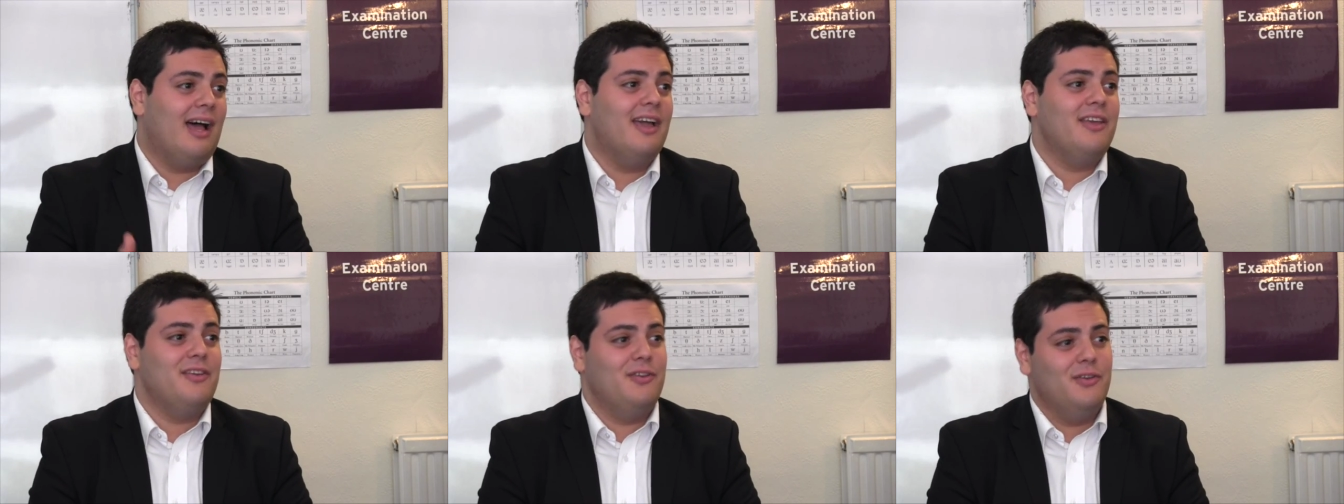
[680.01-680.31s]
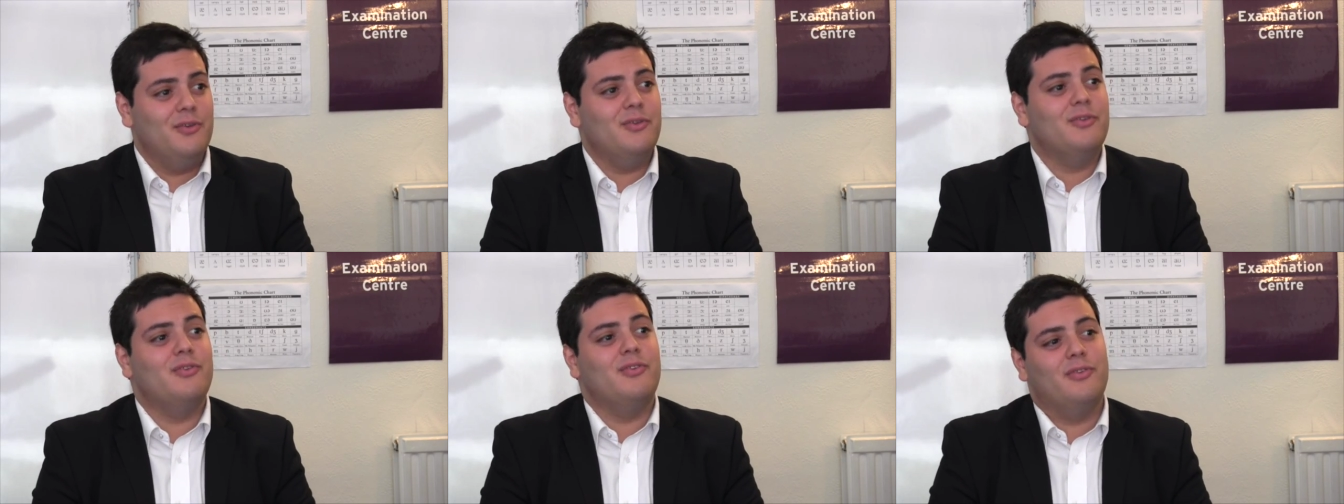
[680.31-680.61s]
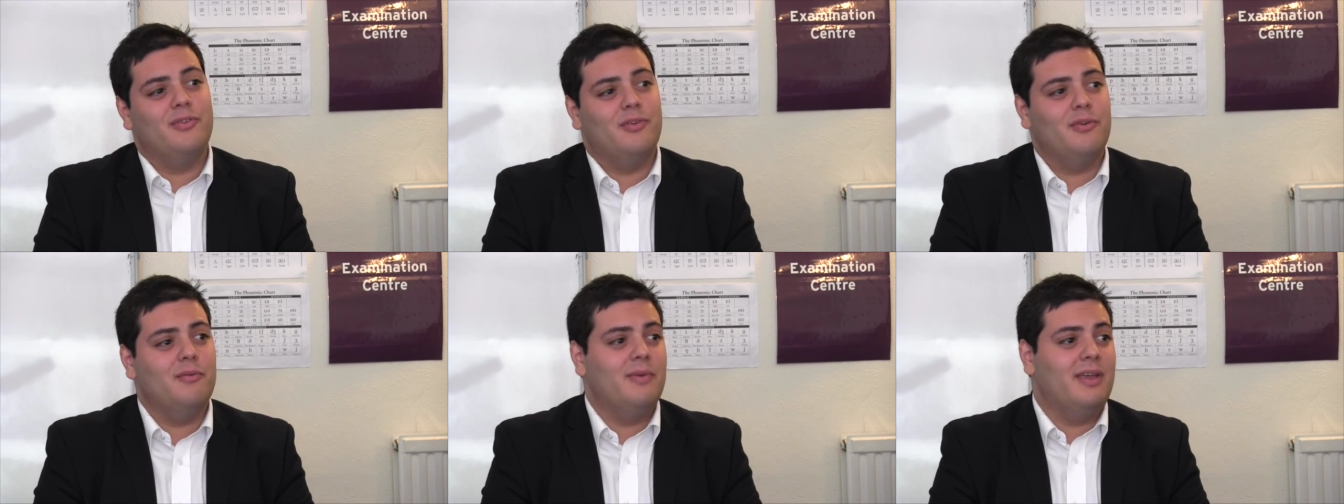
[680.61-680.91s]
I
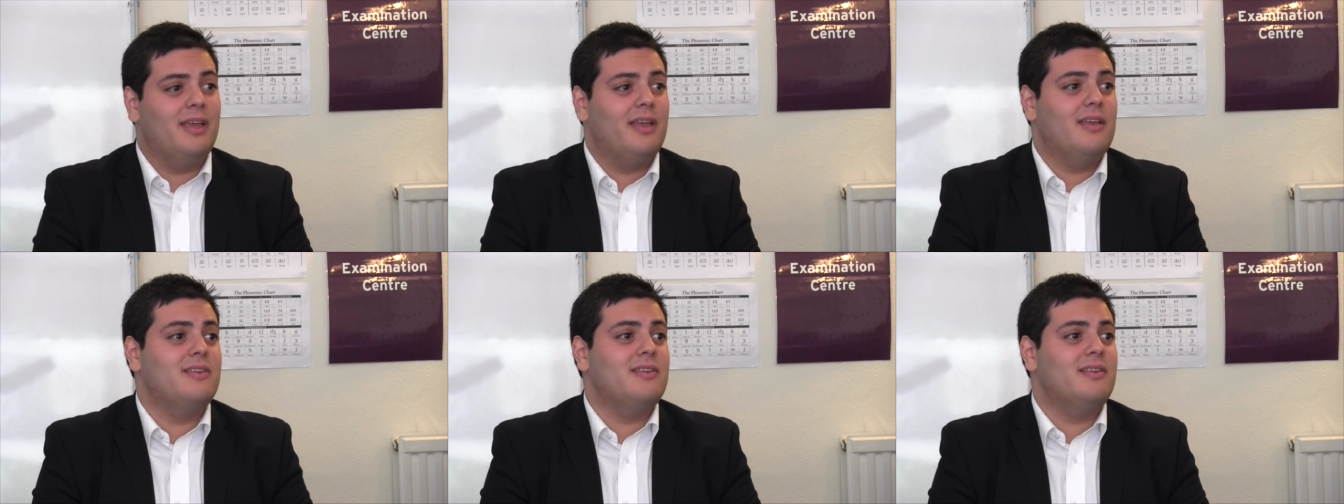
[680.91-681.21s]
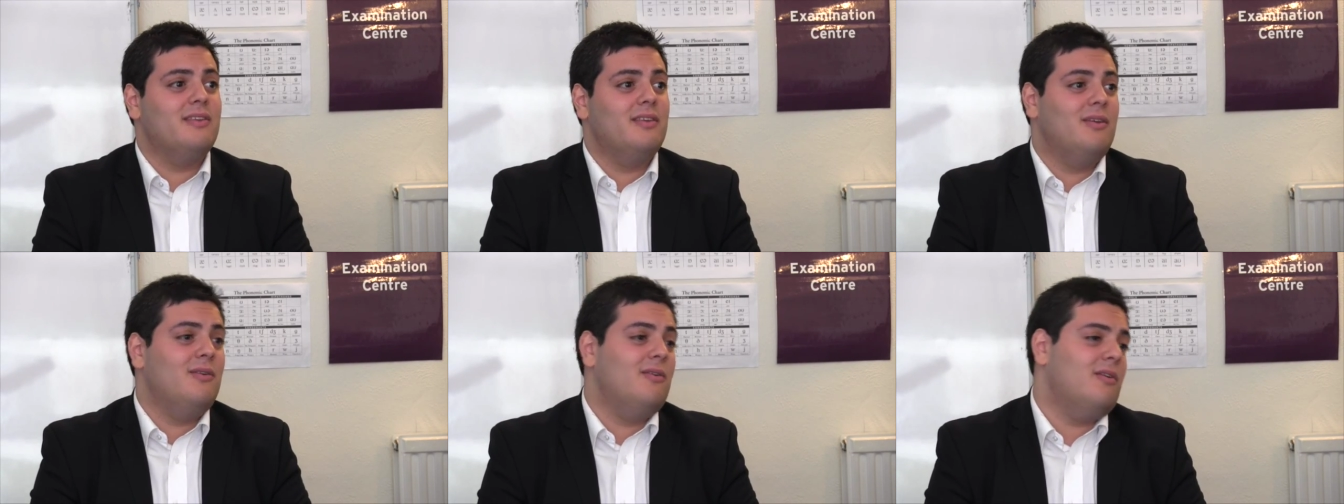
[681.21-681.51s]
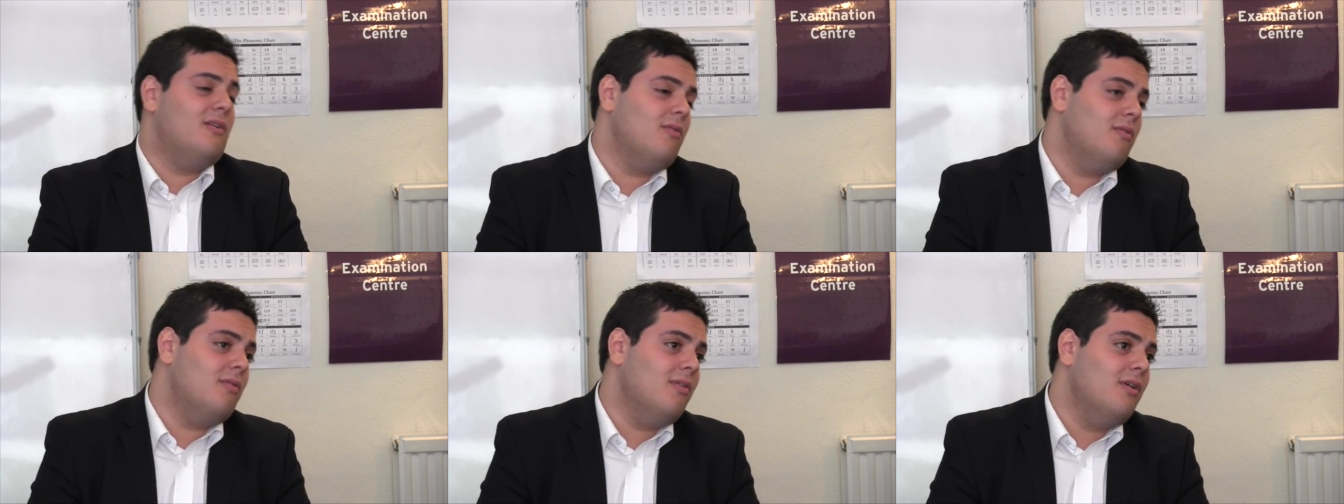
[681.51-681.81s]
used to, because, you
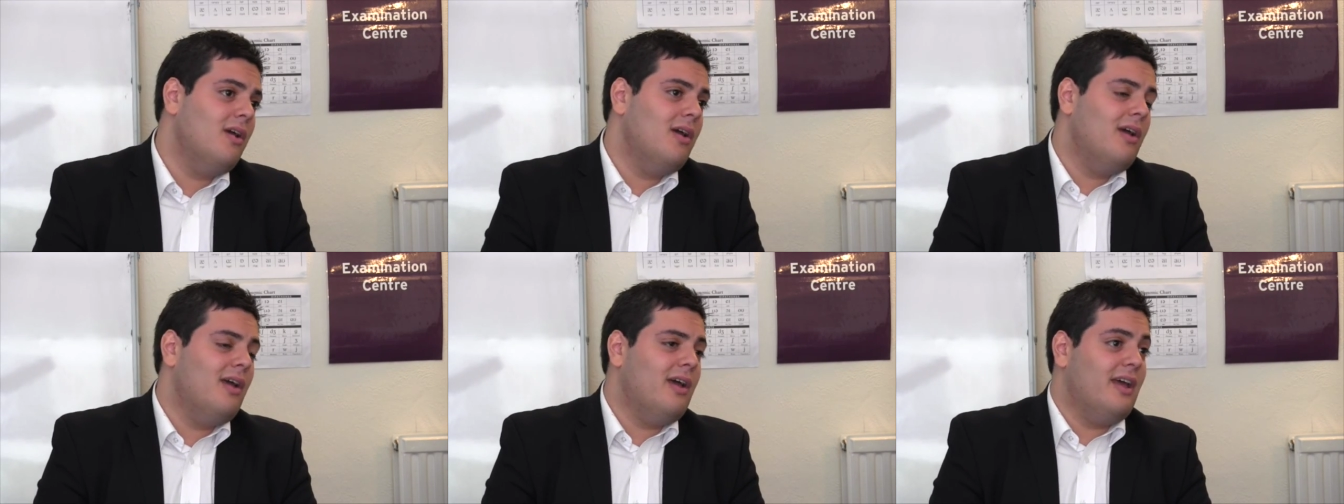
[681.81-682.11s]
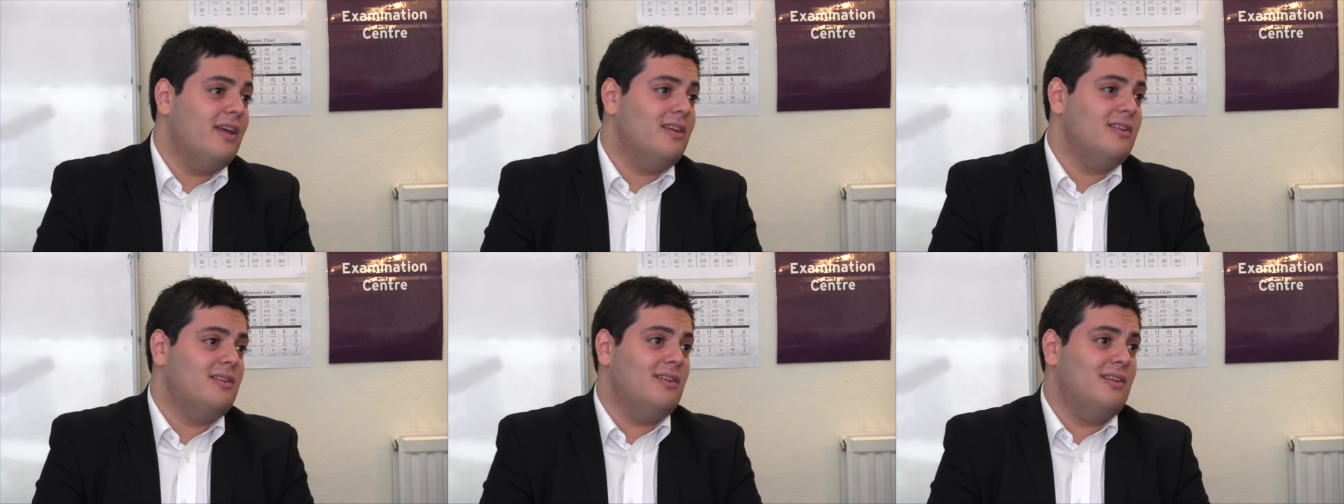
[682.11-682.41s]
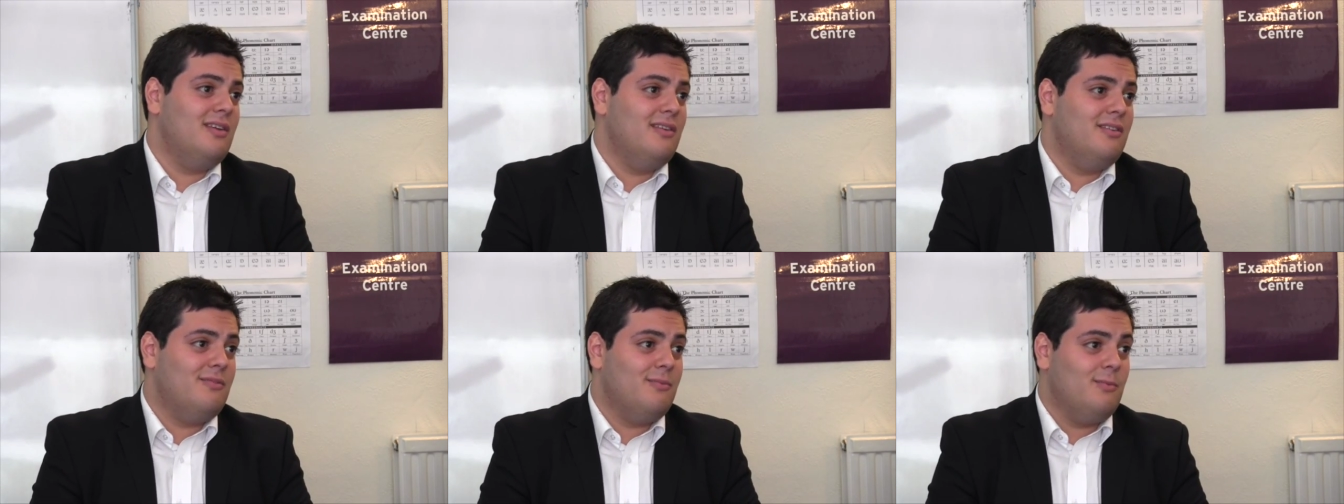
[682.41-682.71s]
know,
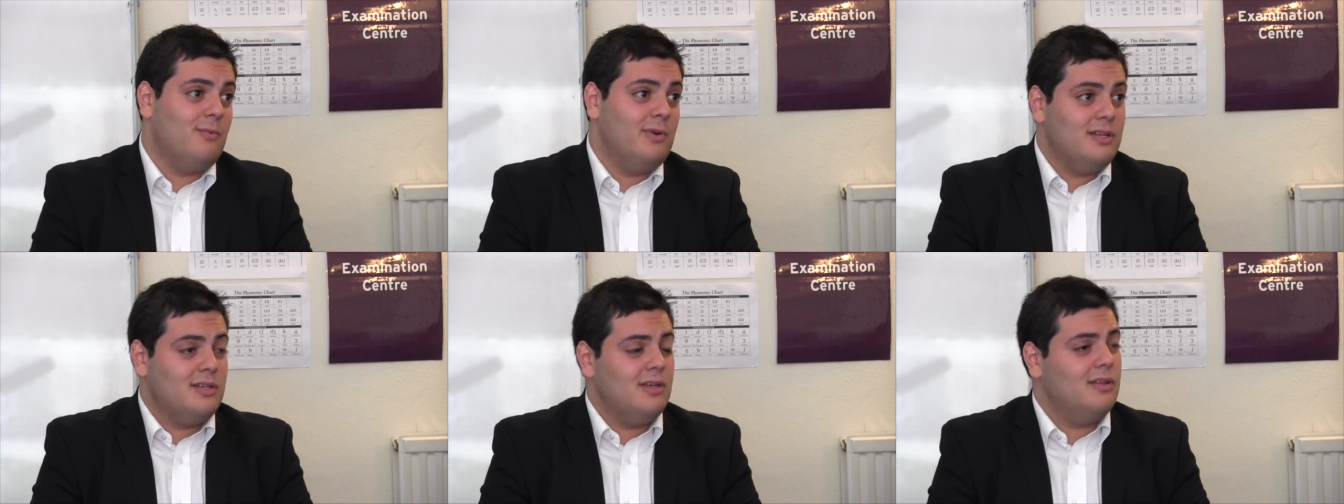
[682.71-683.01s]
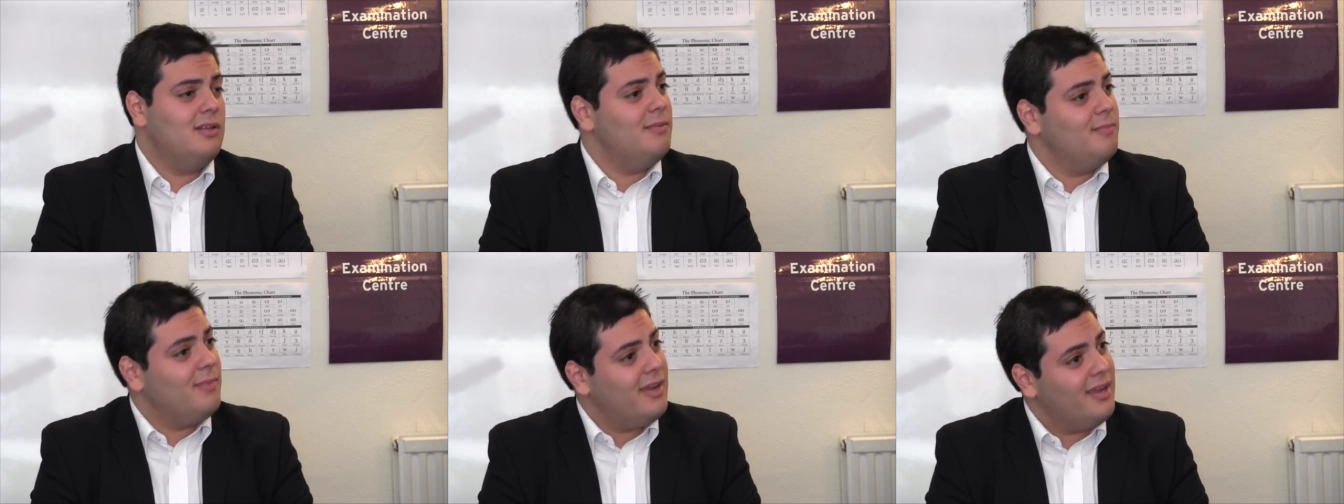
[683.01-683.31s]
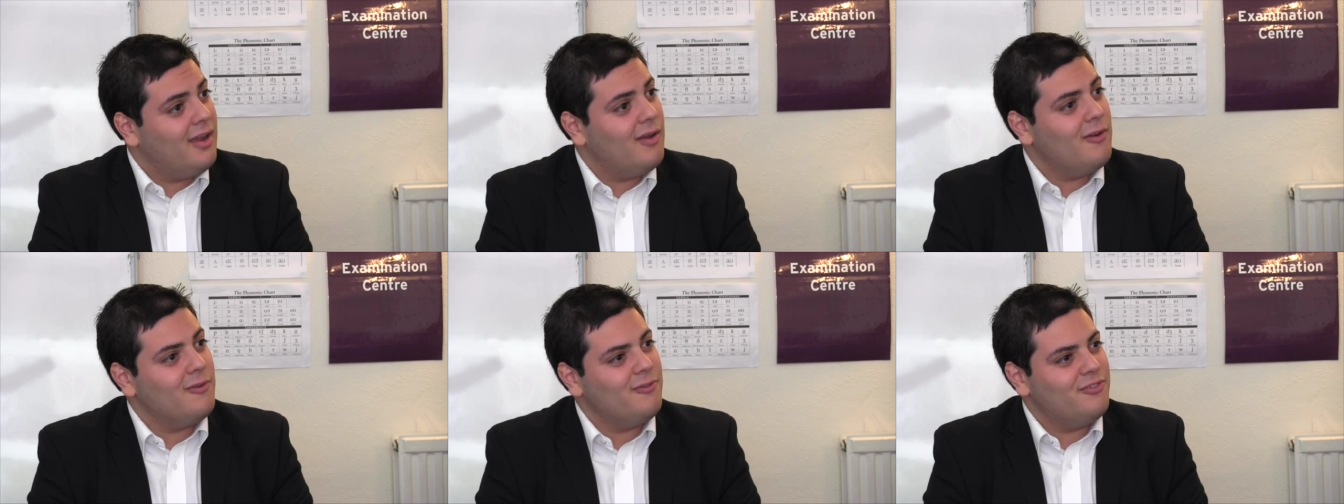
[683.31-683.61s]
as is written in my
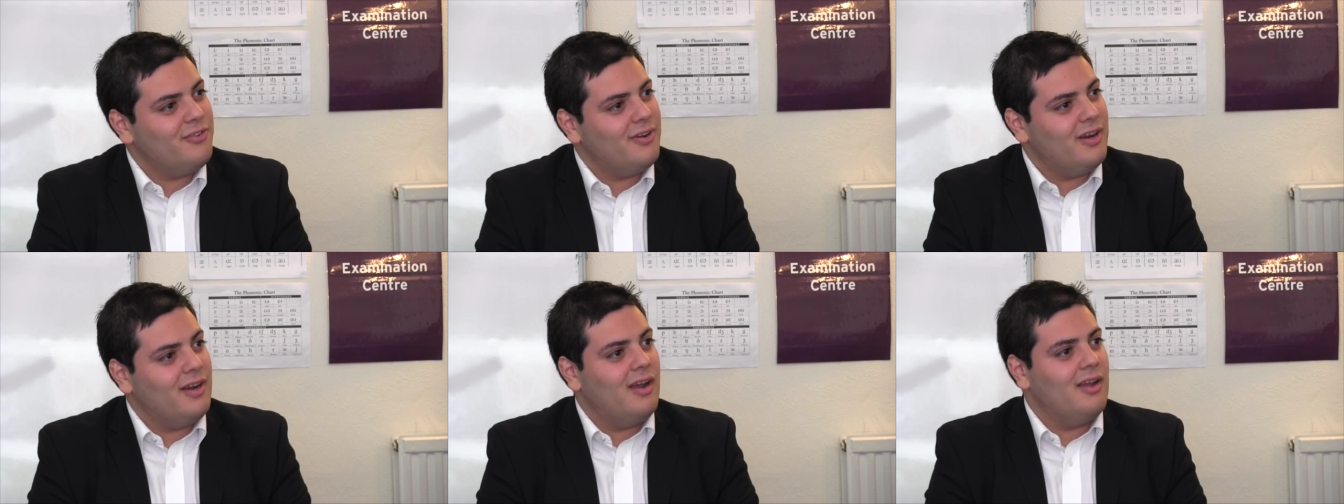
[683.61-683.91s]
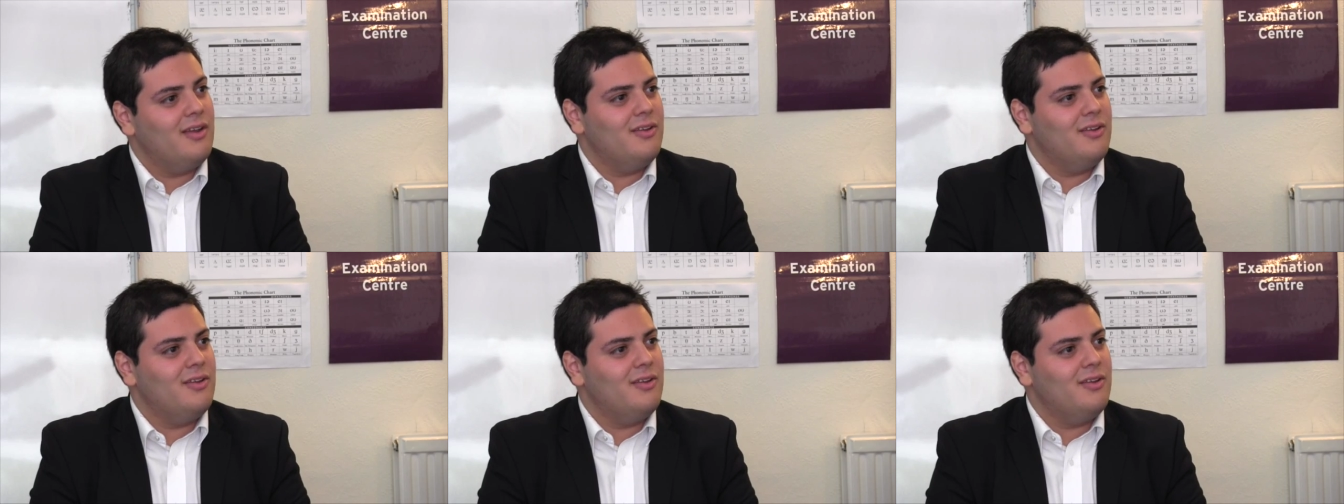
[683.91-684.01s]
contract,